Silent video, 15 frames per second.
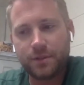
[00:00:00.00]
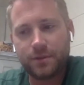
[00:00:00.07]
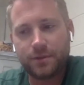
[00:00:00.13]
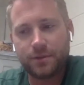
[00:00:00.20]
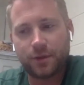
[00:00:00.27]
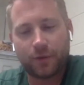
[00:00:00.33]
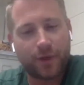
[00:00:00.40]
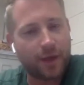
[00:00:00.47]

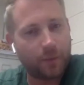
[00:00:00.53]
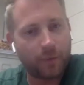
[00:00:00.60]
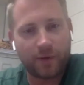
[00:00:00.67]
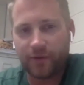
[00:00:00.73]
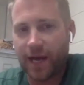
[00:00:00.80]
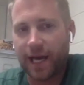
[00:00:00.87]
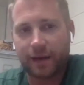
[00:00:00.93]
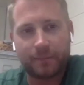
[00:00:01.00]
So that
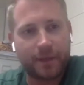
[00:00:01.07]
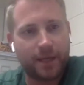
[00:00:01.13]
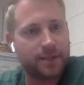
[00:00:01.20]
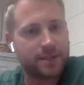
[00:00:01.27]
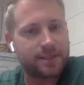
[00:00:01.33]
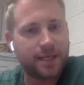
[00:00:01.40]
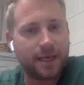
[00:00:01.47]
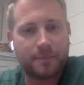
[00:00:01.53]
we've got to be on
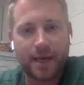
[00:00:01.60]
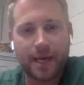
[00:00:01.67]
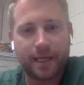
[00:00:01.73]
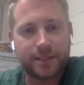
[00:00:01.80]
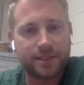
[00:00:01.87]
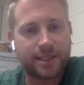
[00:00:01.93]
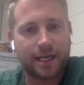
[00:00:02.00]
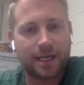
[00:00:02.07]
the same
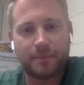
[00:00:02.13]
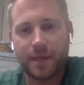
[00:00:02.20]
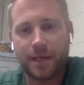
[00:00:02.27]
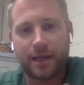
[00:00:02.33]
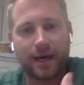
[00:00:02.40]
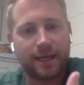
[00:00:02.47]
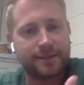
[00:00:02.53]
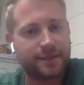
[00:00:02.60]
page. It's got to be
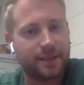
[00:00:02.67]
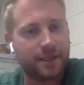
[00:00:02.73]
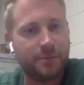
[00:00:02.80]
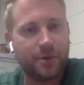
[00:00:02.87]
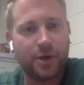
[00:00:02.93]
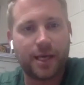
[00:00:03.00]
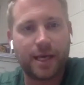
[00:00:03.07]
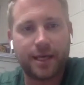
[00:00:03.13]
constant
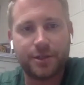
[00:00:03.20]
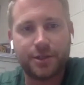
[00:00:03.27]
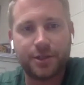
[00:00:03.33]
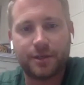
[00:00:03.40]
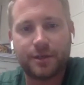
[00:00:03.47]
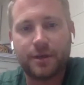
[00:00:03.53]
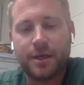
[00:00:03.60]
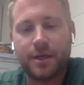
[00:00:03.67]

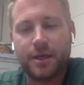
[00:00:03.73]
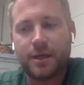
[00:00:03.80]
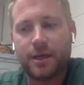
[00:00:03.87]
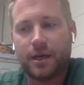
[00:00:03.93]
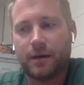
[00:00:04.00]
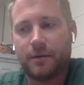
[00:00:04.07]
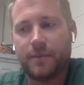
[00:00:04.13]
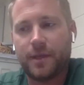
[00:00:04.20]
communication.
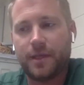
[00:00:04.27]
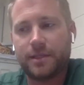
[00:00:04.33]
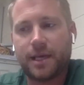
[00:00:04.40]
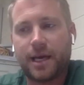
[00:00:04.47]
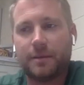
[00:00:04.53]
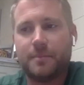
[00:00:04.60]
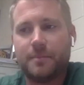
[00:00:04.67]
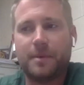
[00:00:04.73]
It's
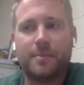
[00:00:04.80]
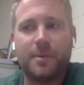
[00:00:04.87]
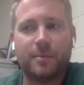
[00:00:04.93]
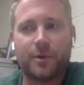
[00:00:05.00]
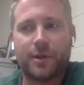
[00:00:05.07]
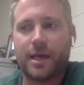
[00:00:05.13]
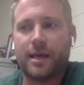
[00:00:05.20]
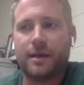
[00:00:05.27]
got to be
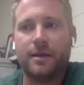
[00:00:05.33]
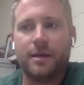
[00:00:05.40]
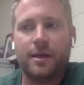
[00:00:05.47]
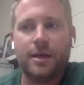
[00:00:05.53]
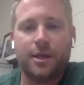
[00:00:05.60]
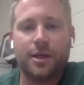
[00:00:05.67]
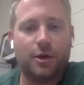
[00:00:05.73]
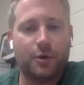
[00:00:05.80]
people that
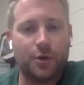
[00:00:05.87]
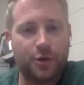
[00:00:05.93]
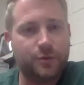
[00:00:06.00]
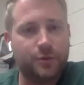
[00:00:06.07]
you